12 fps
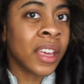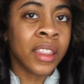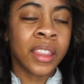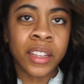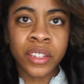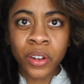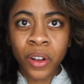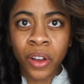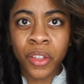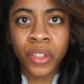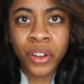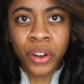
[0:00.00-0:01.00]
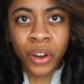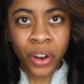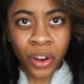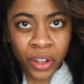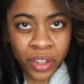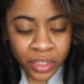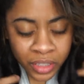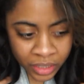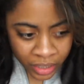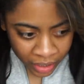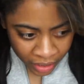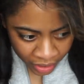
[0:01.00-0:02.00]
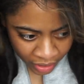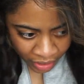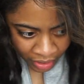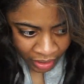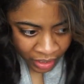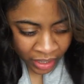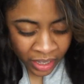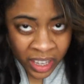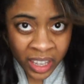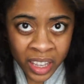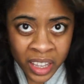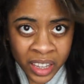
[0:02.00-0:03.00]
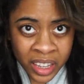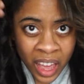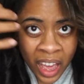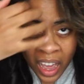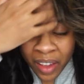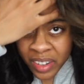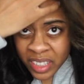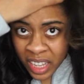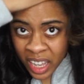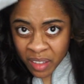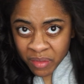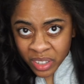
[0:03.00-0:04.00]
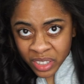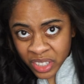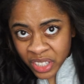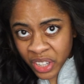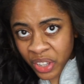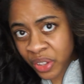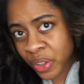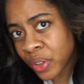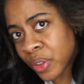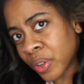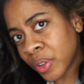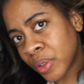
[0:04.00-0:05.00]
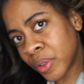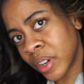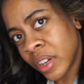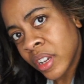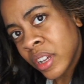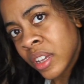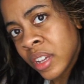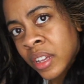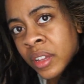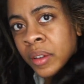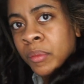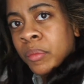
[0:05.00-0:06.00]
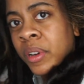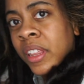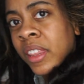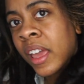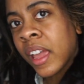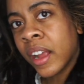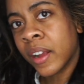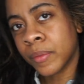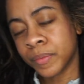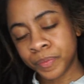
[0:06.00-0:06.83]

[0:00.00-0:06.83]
These are all the curls that I was able to put in the hair.